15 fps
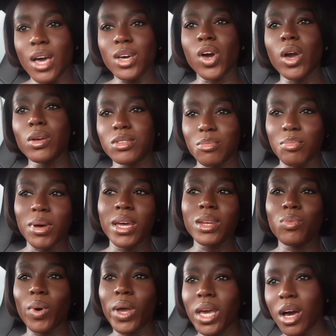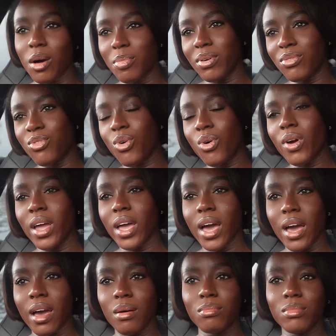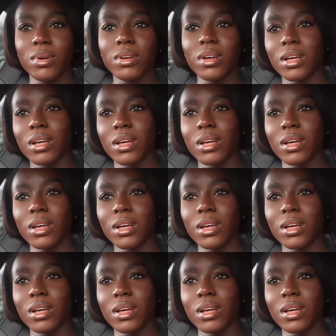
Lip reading: Go to bed, wake up at 4 a.m.